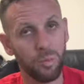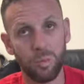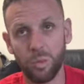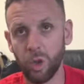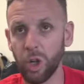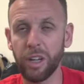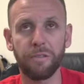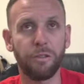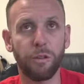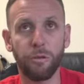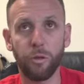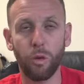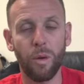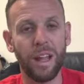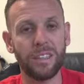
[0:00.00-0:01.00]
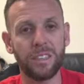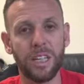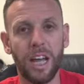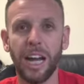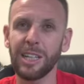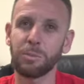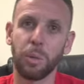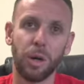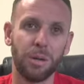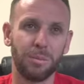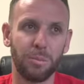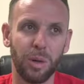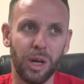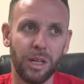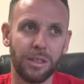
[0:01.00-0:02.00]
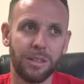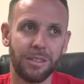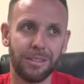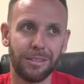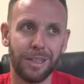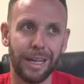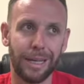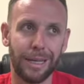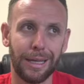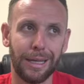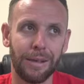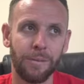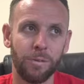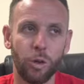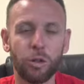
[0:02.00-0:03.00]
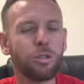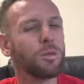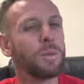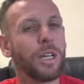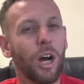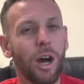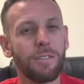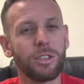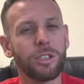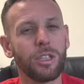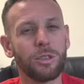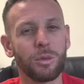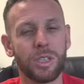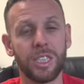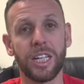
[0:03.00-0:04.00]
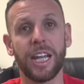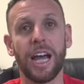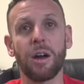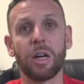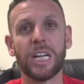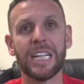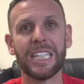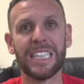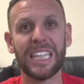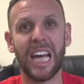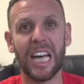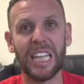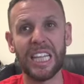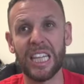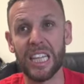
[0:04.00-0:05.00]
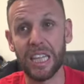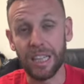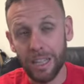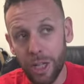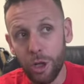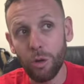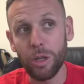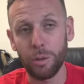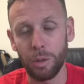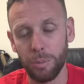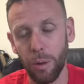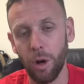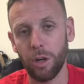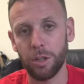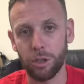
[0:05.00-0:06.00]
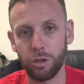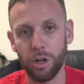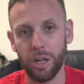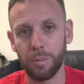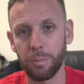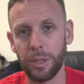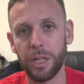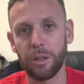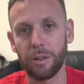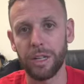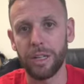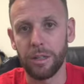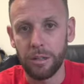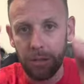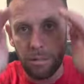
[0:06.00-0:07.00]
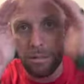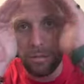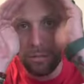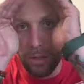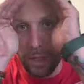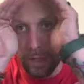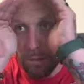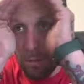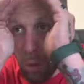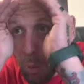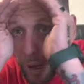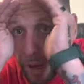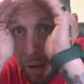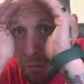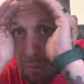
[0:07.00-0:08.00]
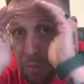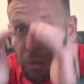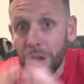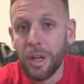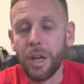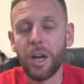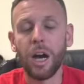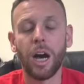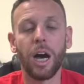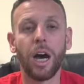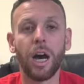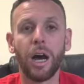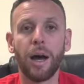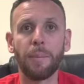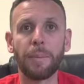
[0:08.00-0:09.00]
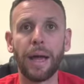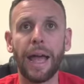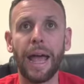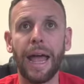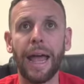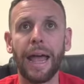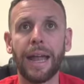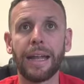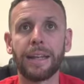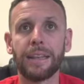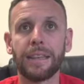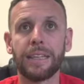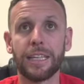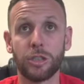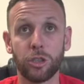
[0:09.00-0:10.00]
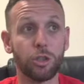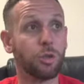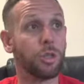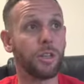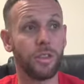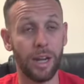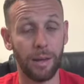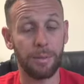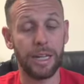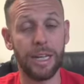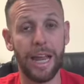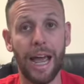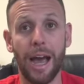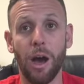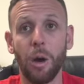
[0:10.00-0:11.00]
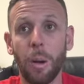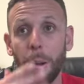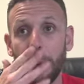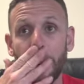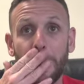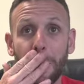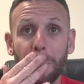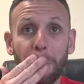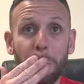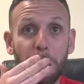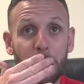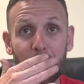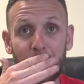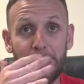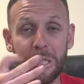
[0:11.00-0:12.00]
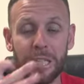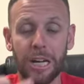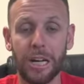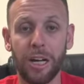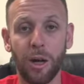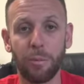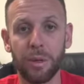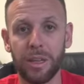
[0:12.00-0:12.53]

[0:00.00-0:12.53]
looking for rent signs, but like those would be obvious, would stick out. Literally would park the truck and peer in like the windows. And this unit that I'm in now was a company